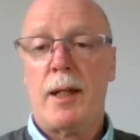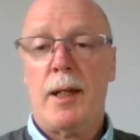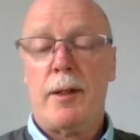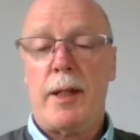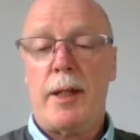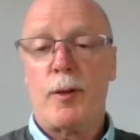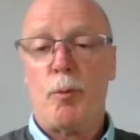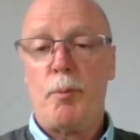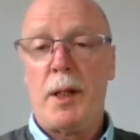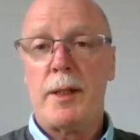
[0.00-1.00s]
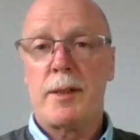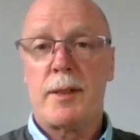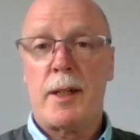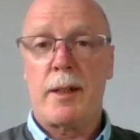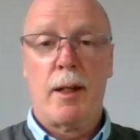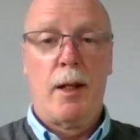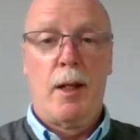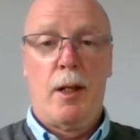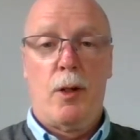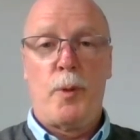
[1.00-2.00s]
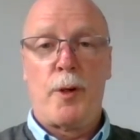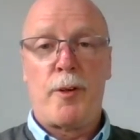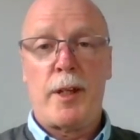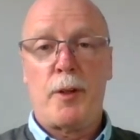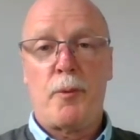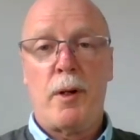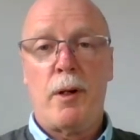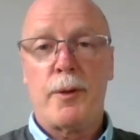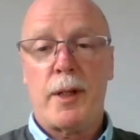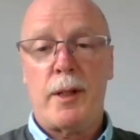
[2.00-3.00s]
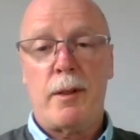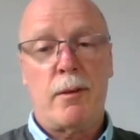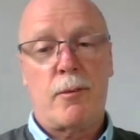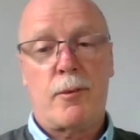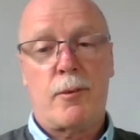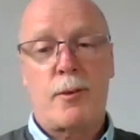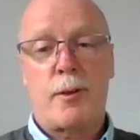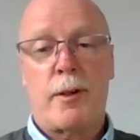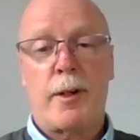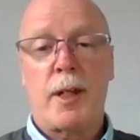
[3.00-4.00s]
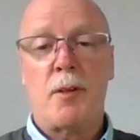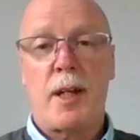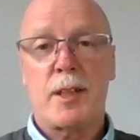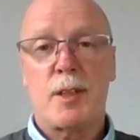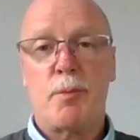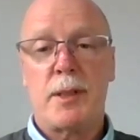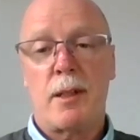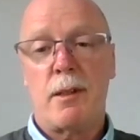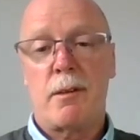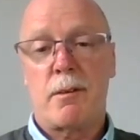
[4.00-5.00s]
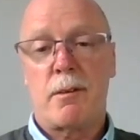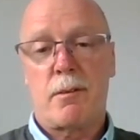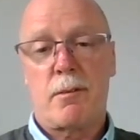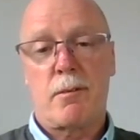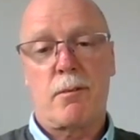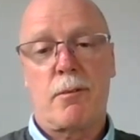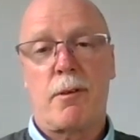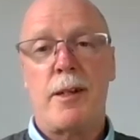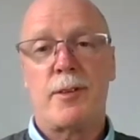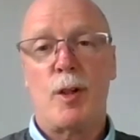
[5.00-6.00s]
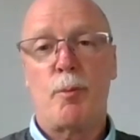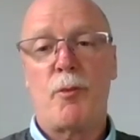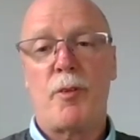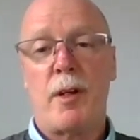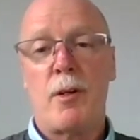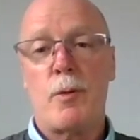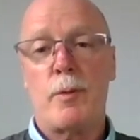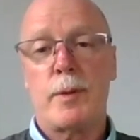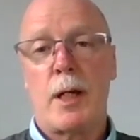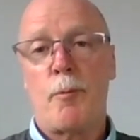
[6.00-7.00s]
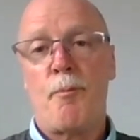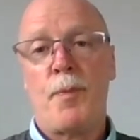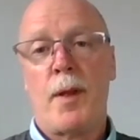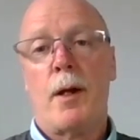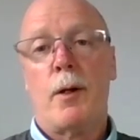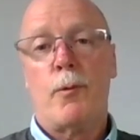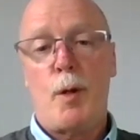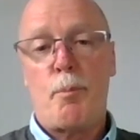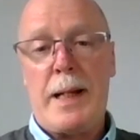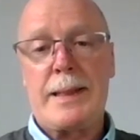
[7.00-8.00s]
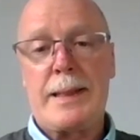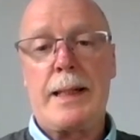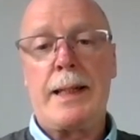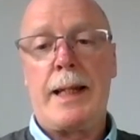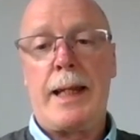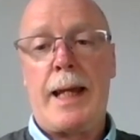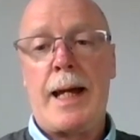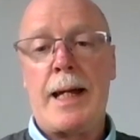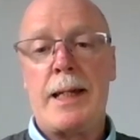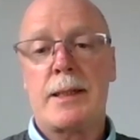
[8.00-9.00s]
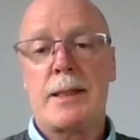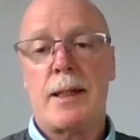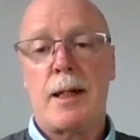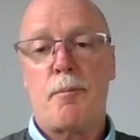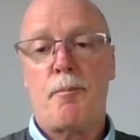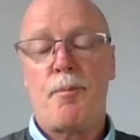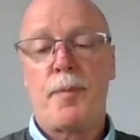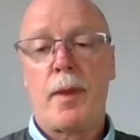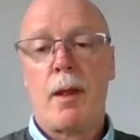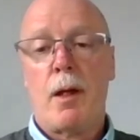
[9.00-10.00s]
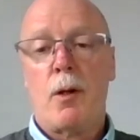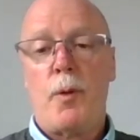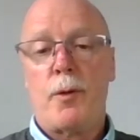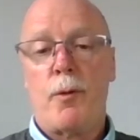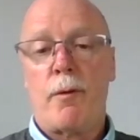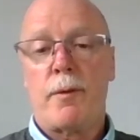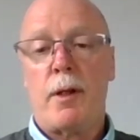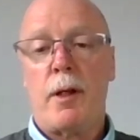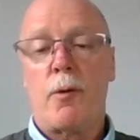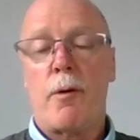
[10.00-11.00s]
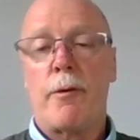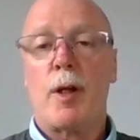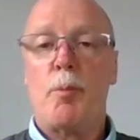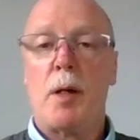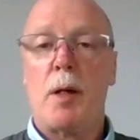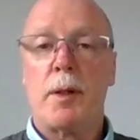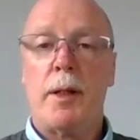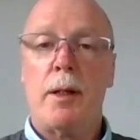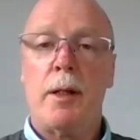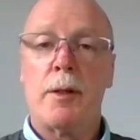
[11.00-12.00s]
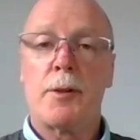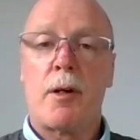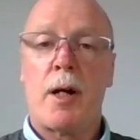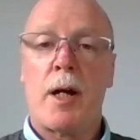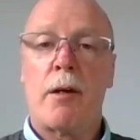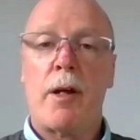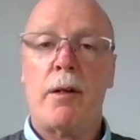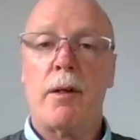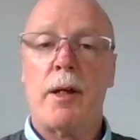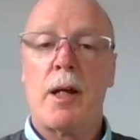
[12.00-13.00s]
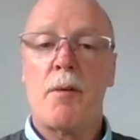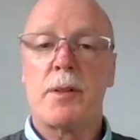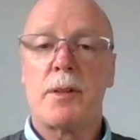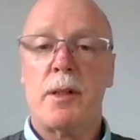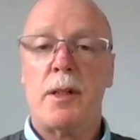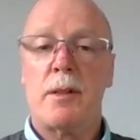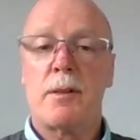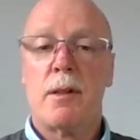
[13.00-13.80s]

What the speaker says: technical millers that went around the world and tried to convince the customers that this grain is suitable for you. So we basically liaised with all of the quarantine people in Australia and overseas